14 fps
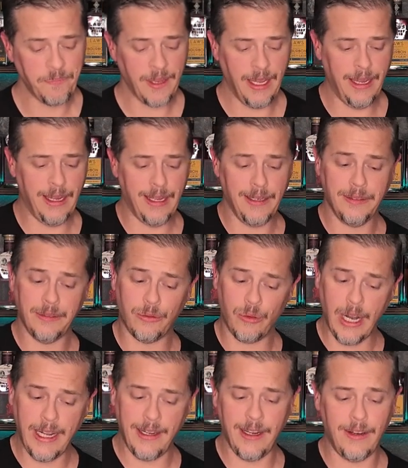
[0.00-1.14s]
And
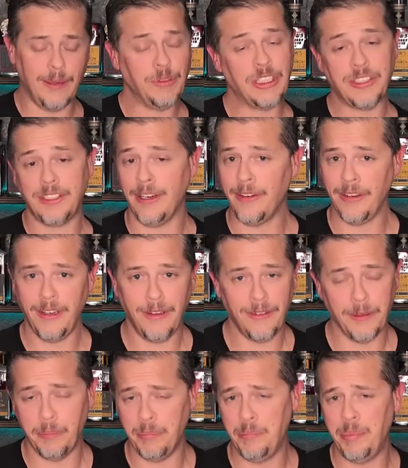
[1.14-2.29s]
right now I'm just telling you,
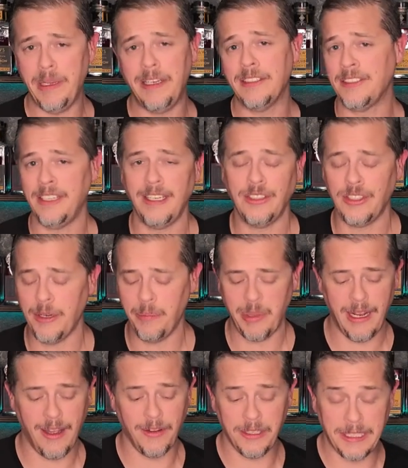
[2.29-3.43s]
the biggest thing jumping
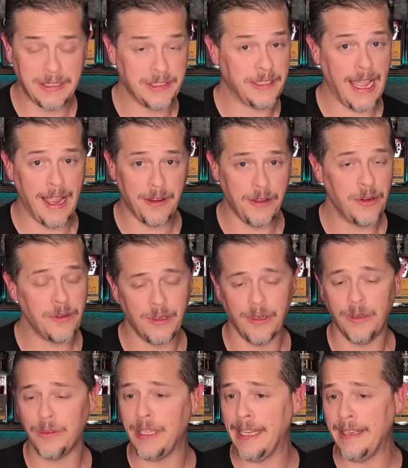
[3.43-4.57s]
out is that
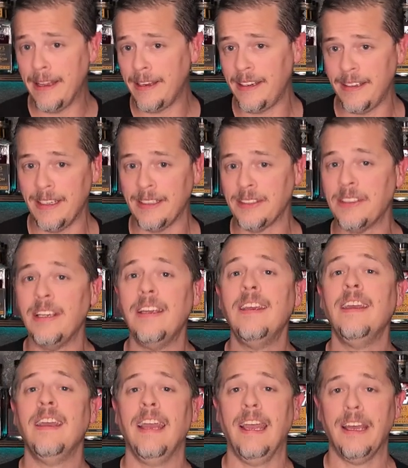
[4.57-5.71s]
cocoa, that nuttiness,
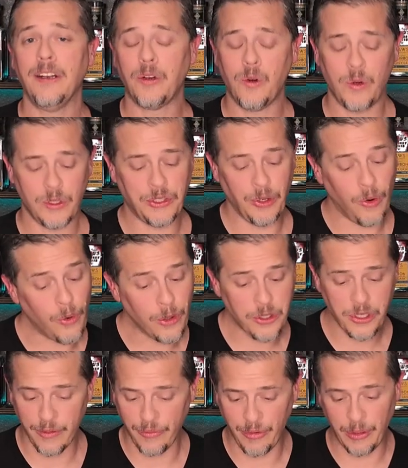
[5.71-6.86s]
and of course the
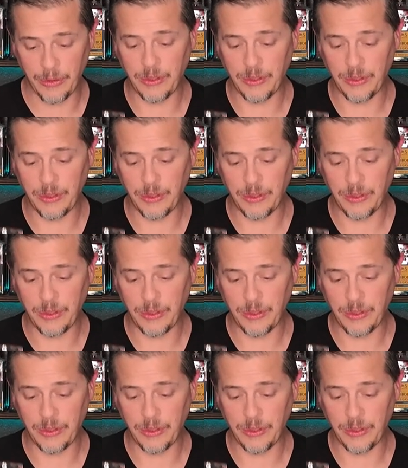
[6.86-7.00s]
orchard fruit.